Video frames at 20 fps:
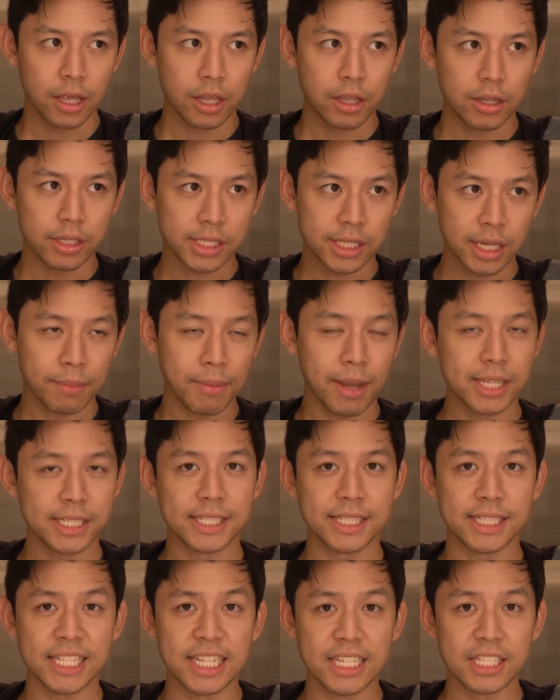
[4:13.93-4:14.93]
some
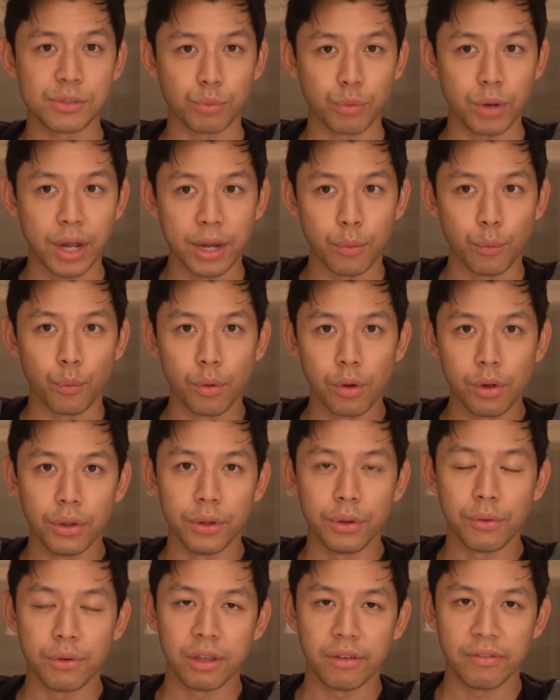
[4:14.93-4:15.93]
SSDs write
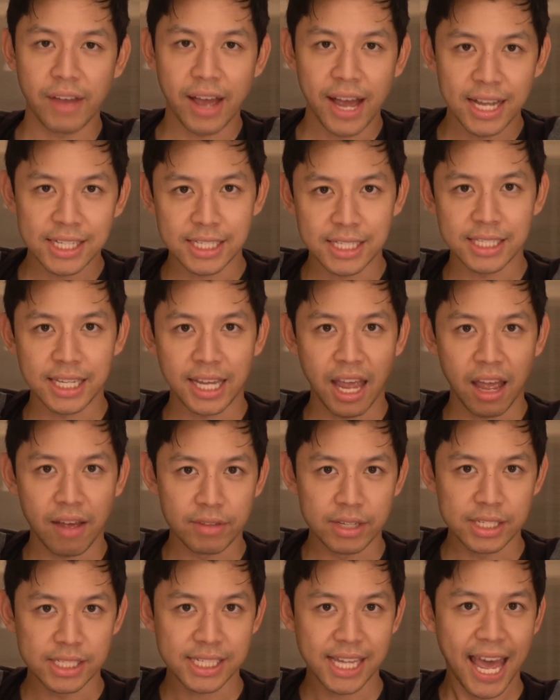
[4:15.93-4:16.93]
really fast because they have
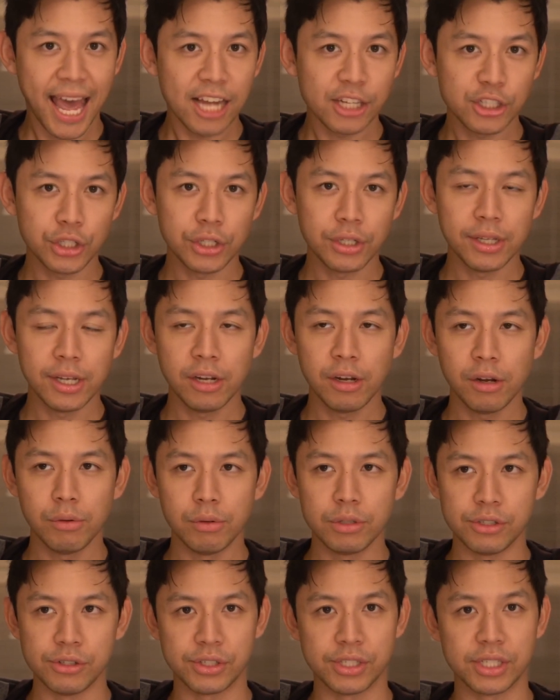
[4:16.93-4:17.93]
this caching layer,
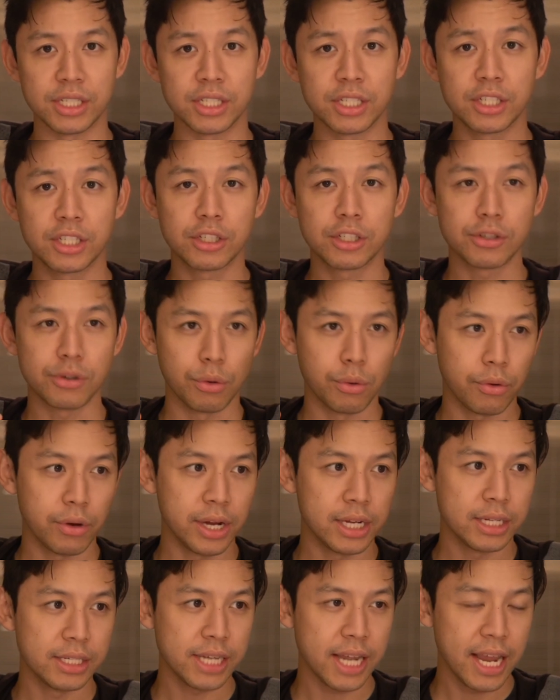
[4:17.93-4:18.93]
which is
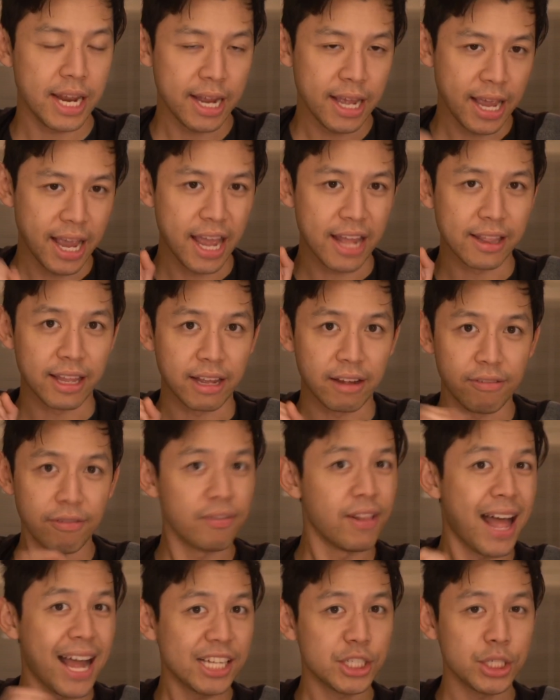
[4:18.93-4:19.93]
storing data and
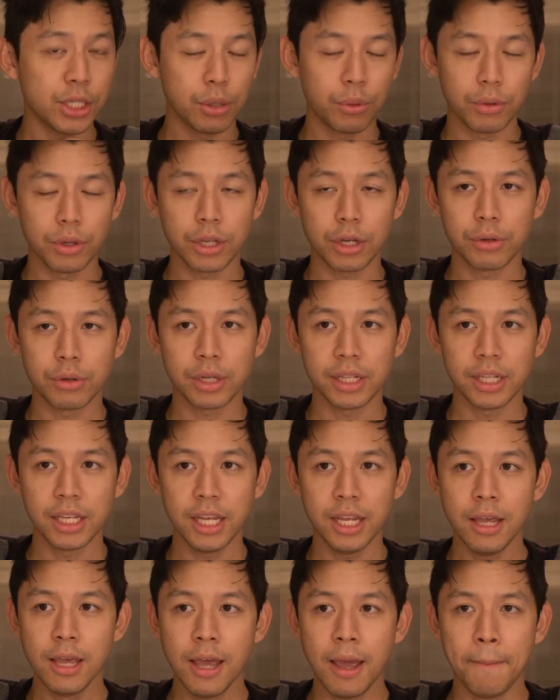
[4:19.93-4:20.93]
flashing it really
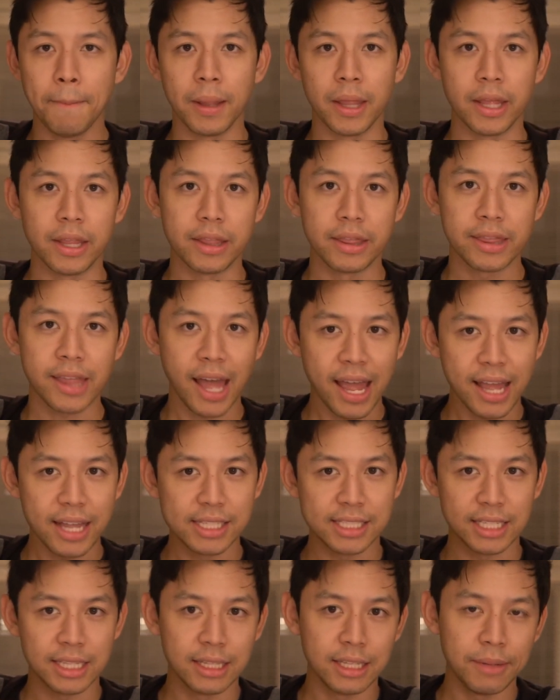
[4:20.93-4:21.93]
quickly, but that is
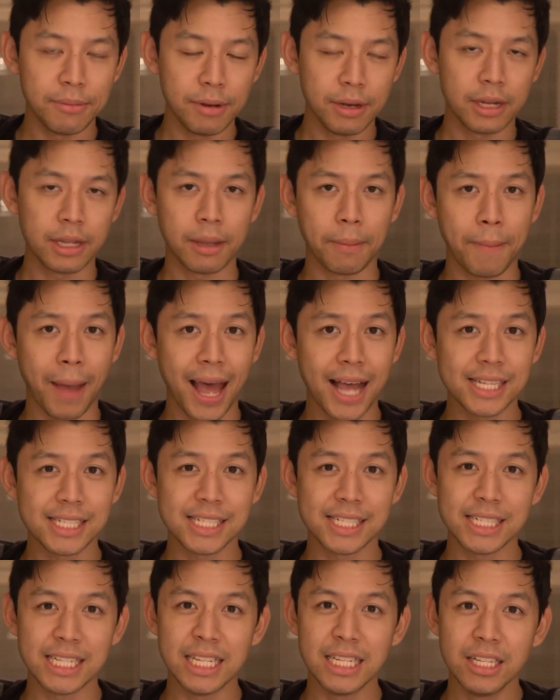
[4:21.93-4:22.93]
a limited
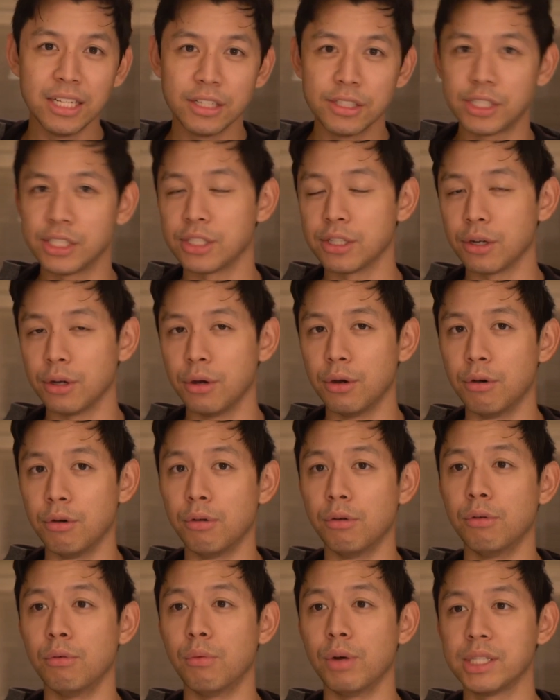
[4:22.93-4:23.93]
capacity.
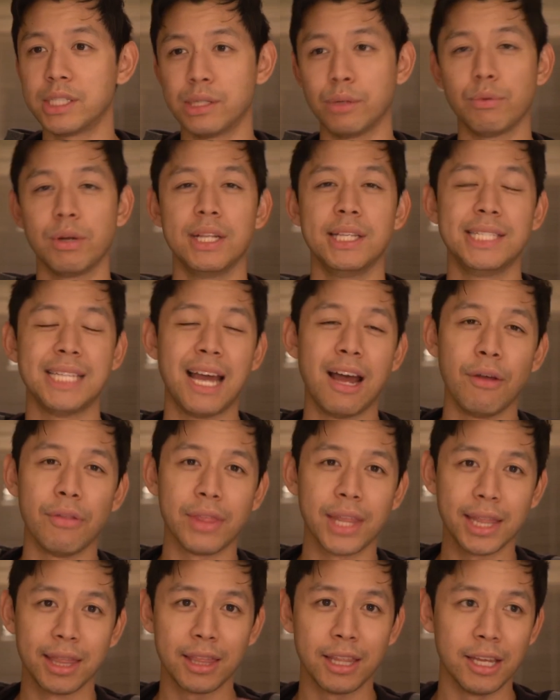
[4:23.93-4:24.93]
So once it runs out,
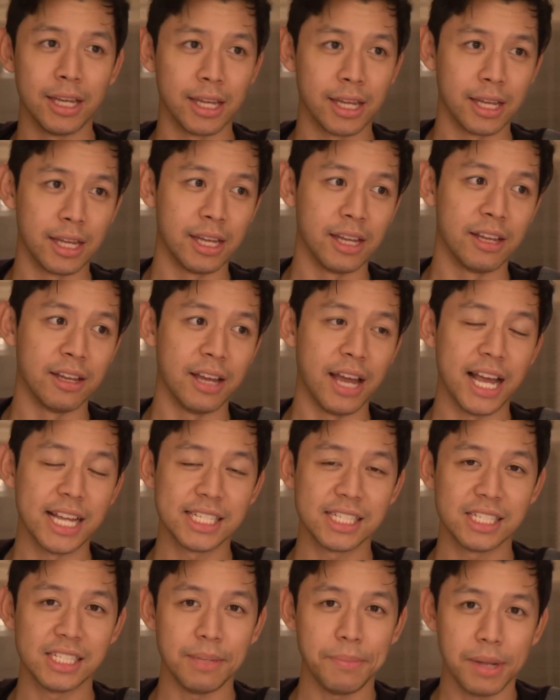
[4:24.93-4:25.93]
then the
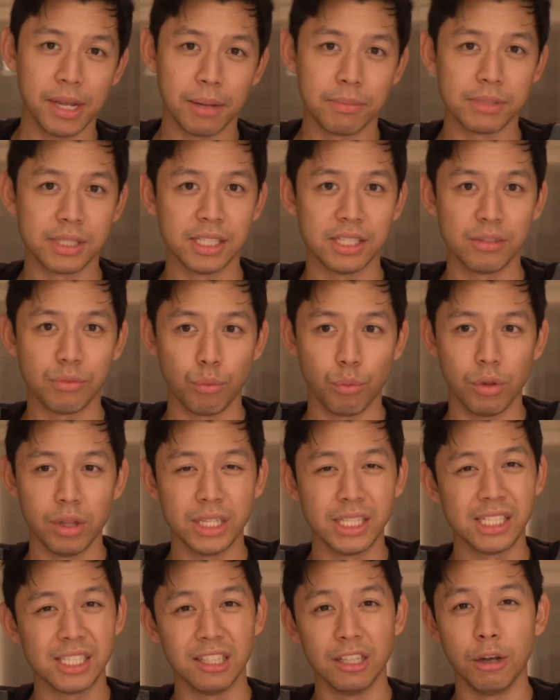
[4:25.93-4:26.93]
SSD becomes this really
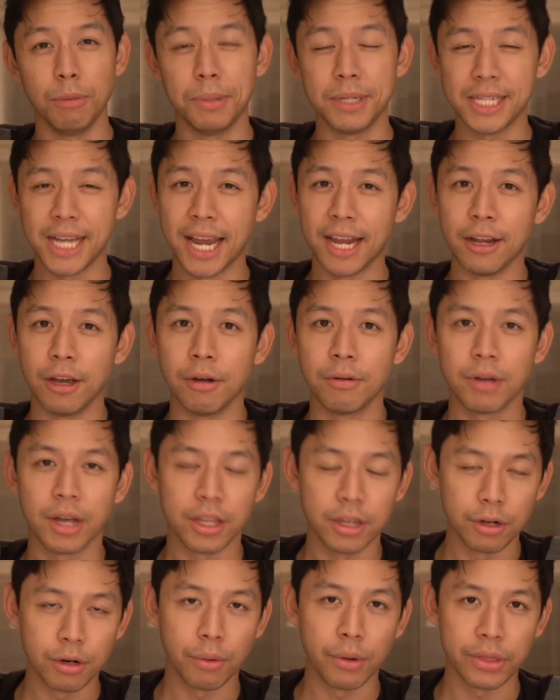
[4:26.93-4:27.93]
slow potato, and
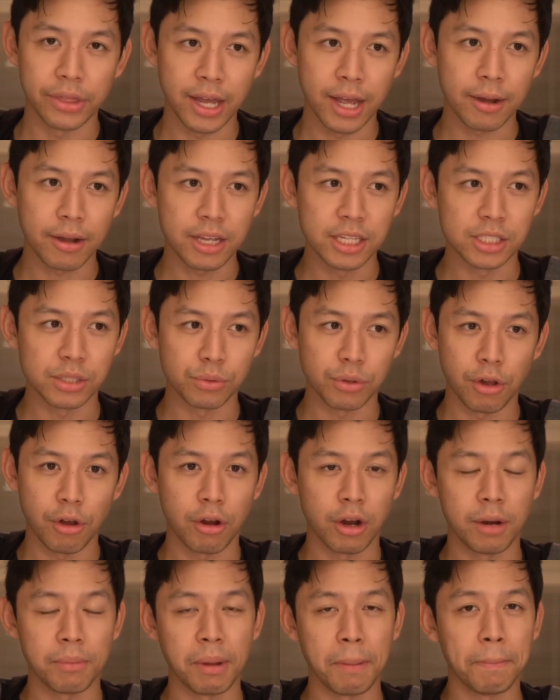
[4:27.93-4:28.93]
you don't want that because you're
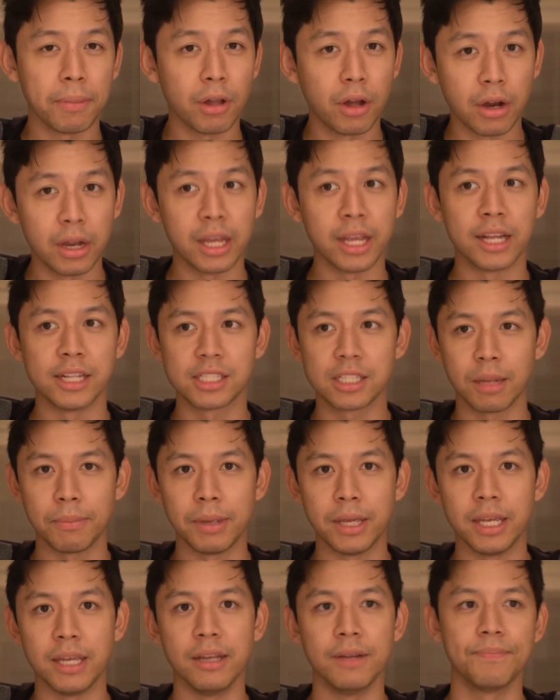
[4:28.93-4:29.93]
going to be plotting, and it's going to
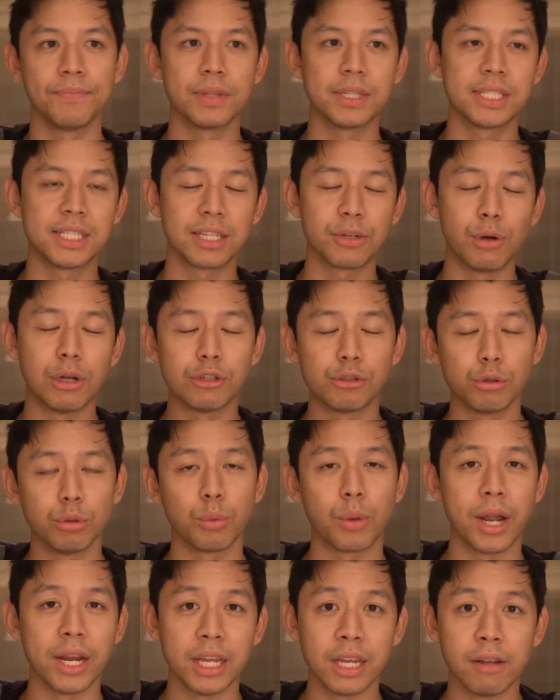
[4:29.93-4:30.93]
be sequential
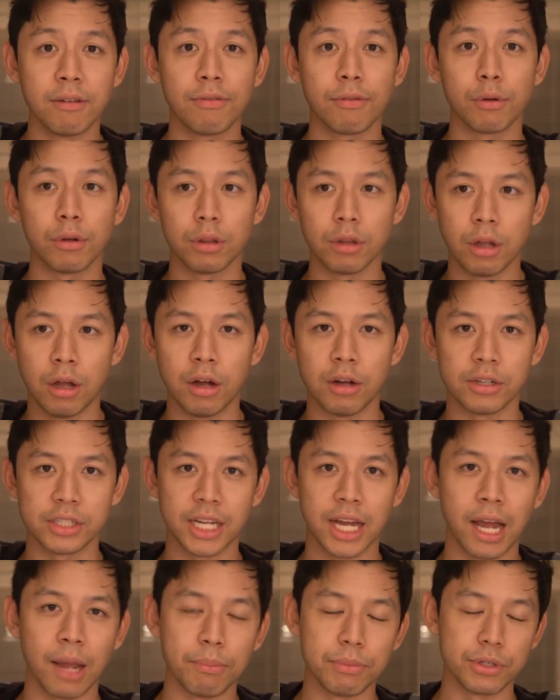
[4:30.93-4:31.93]
writing for a long
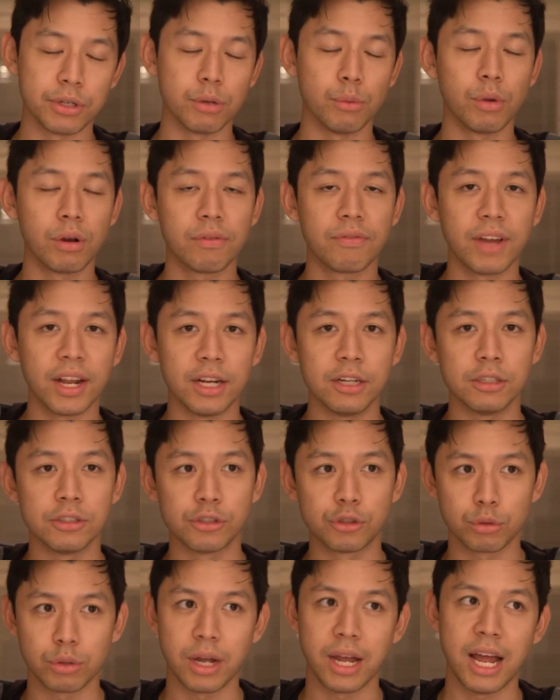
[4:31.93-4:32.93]
time. So you want to find a
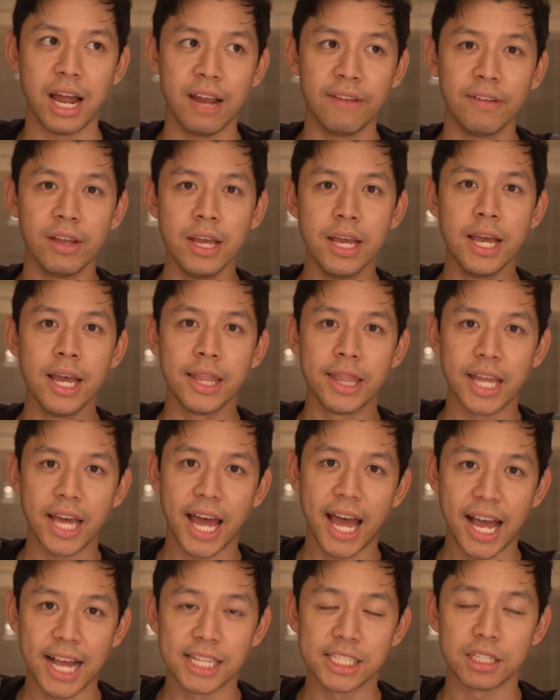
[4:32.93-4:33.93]
drive that
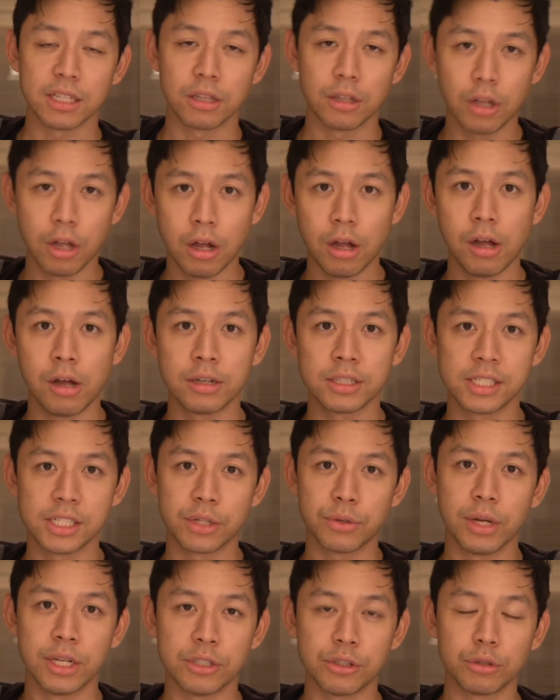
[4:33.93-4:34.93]
has long
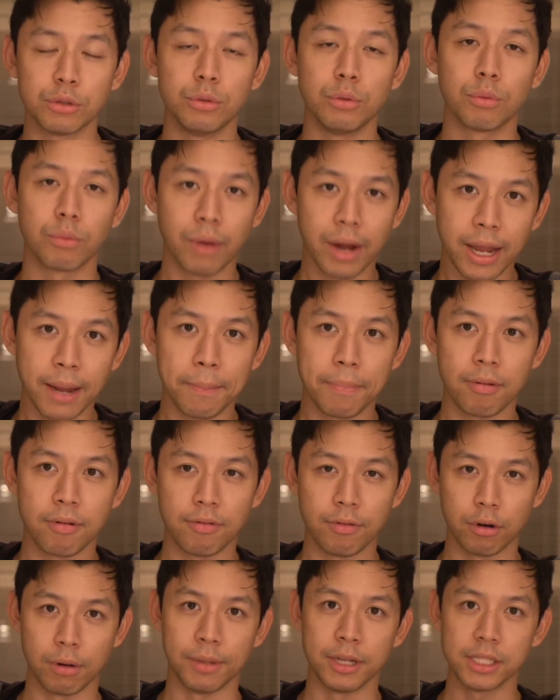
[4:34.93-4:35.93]
sequential write
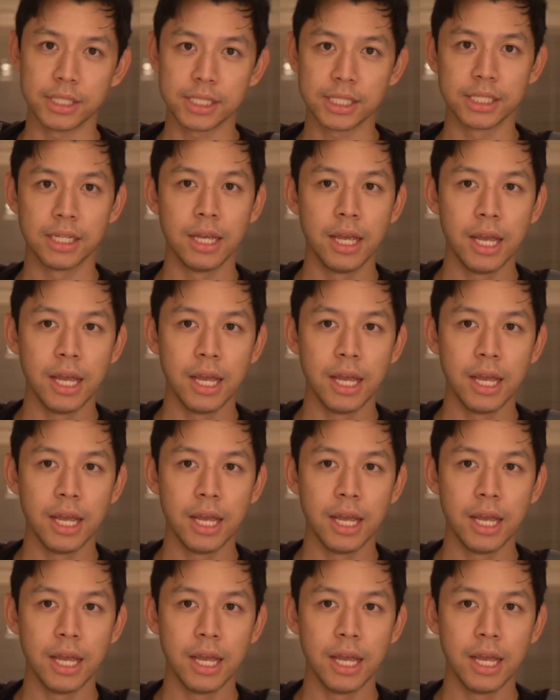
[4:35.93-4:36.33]
performance,